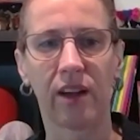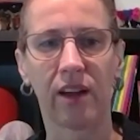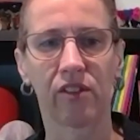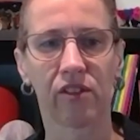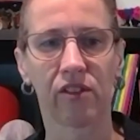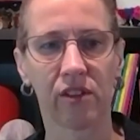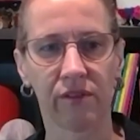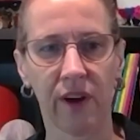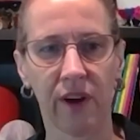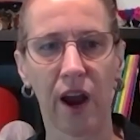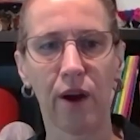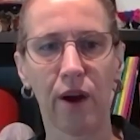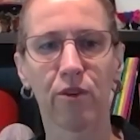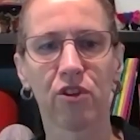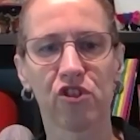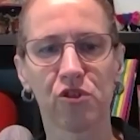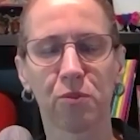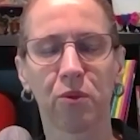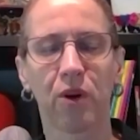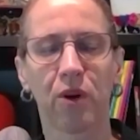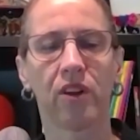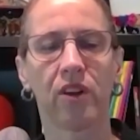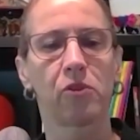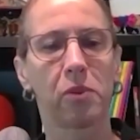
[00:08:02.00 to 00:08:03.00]
as the virus
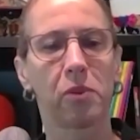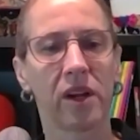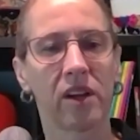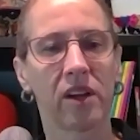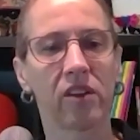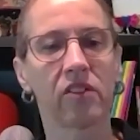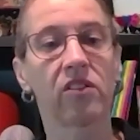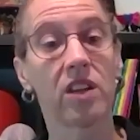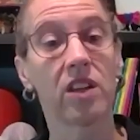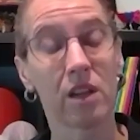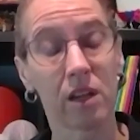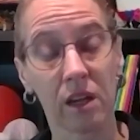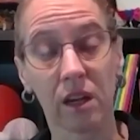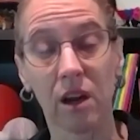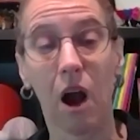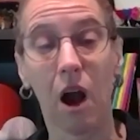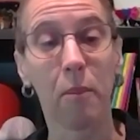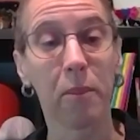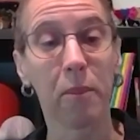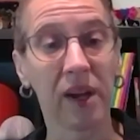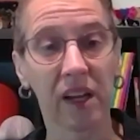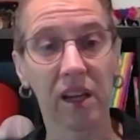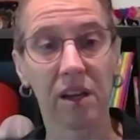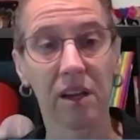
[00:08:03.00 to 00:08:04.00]
spreads but as the
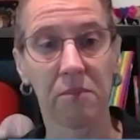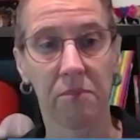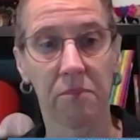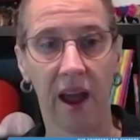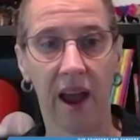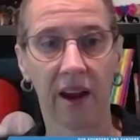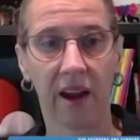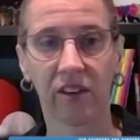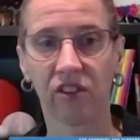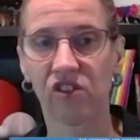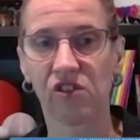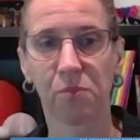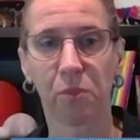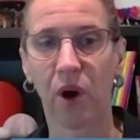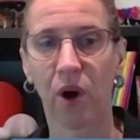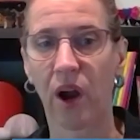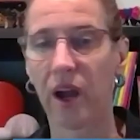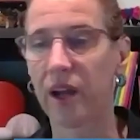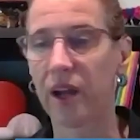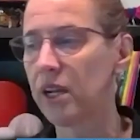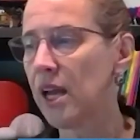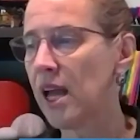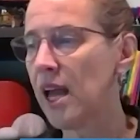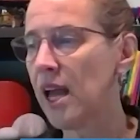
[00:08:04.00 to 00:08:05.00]
economic impacts
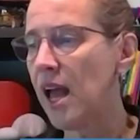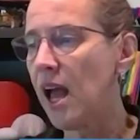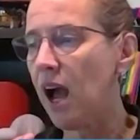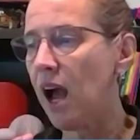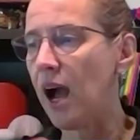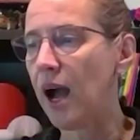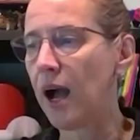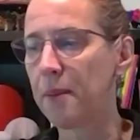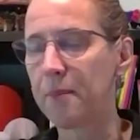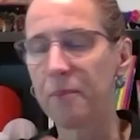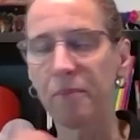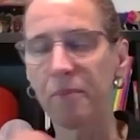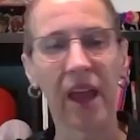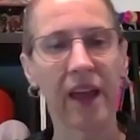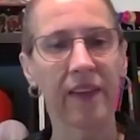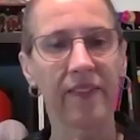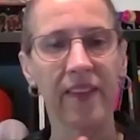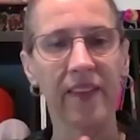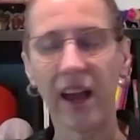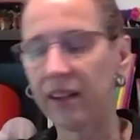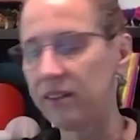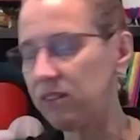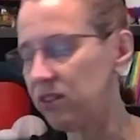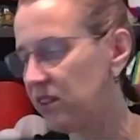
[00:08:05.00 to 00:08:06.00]
spread um, and
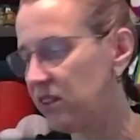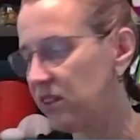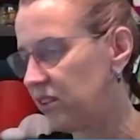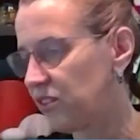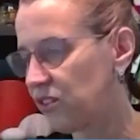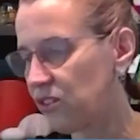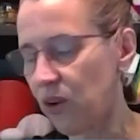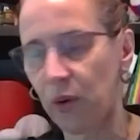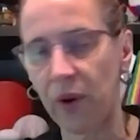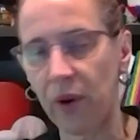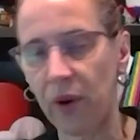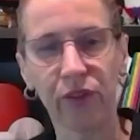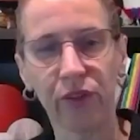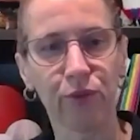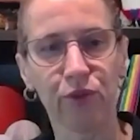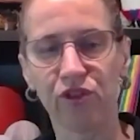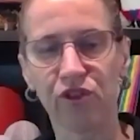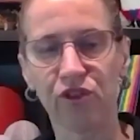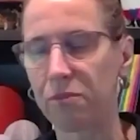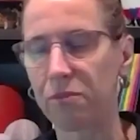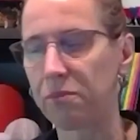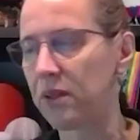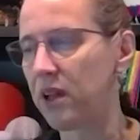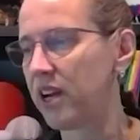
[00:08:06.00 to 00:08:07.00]
that is going through
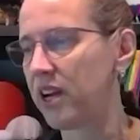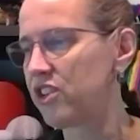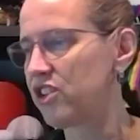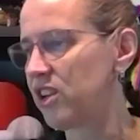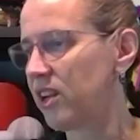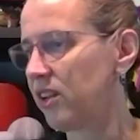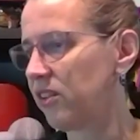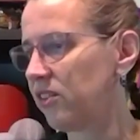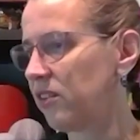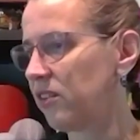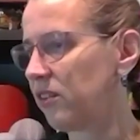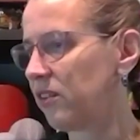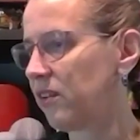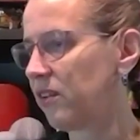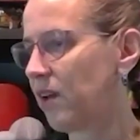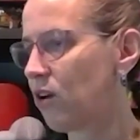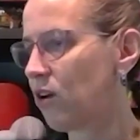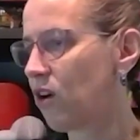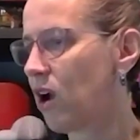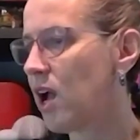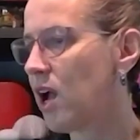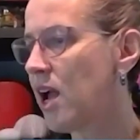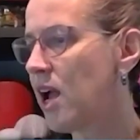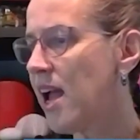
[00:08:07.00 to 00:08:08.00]
supply chains et
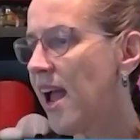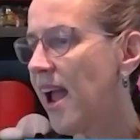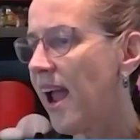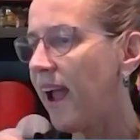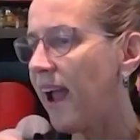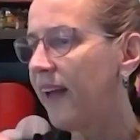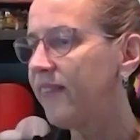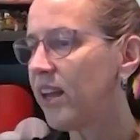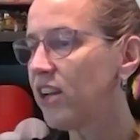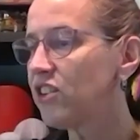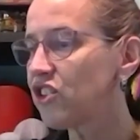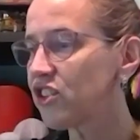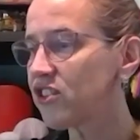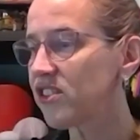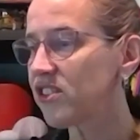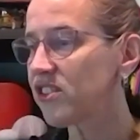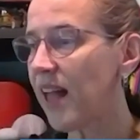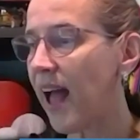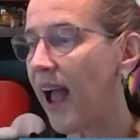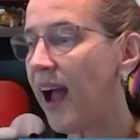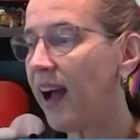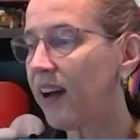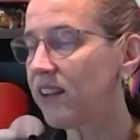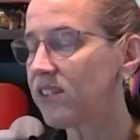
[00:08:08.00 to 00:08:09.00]
cetera and then just
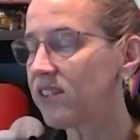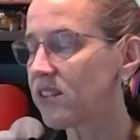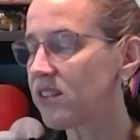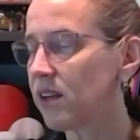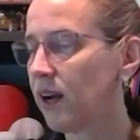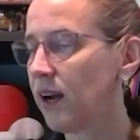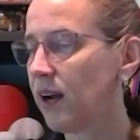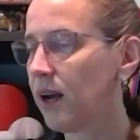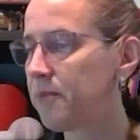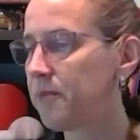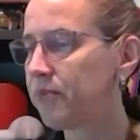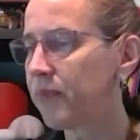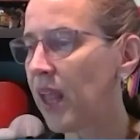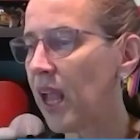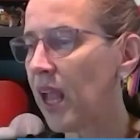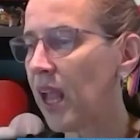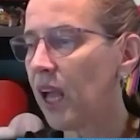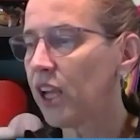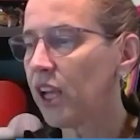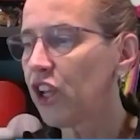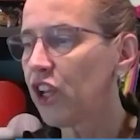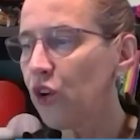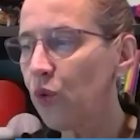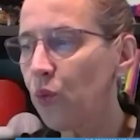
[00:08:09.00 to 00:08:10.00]
last um,
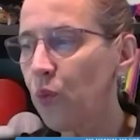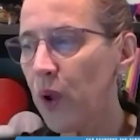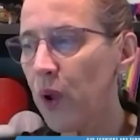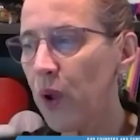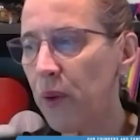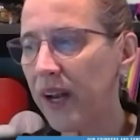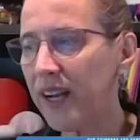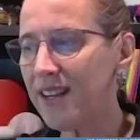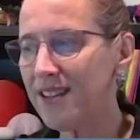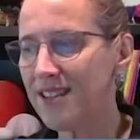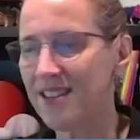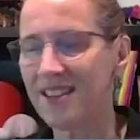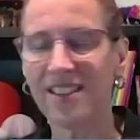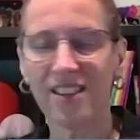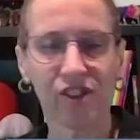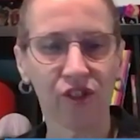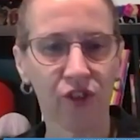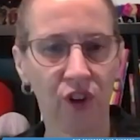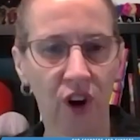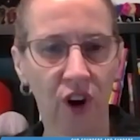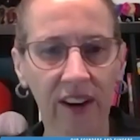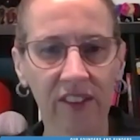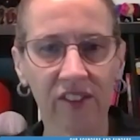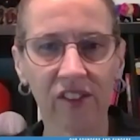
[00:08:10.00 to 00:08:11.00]
you know we went into this
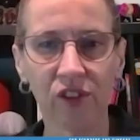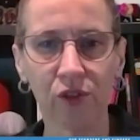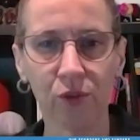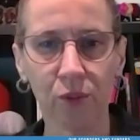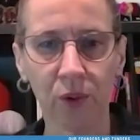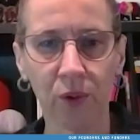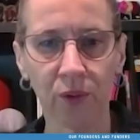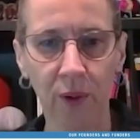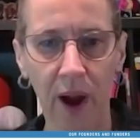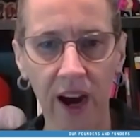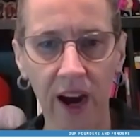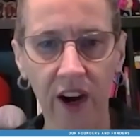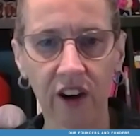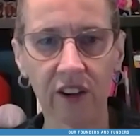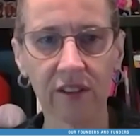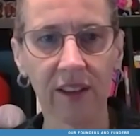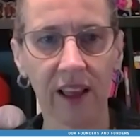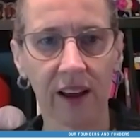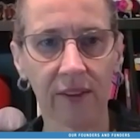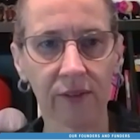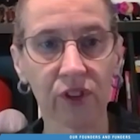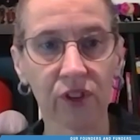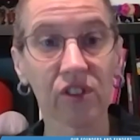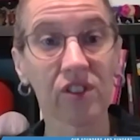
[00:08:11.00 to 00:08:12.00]
crisis with record
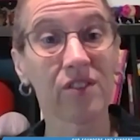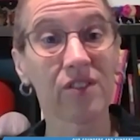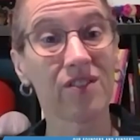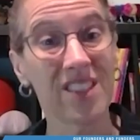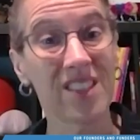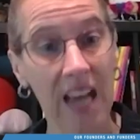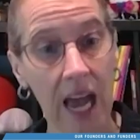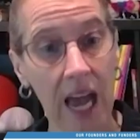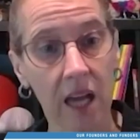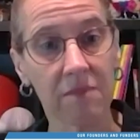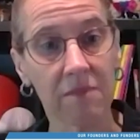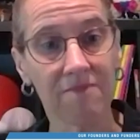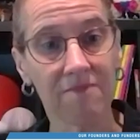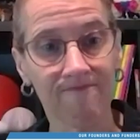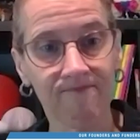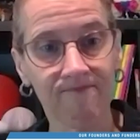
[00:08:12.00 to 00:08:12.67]
levels of debt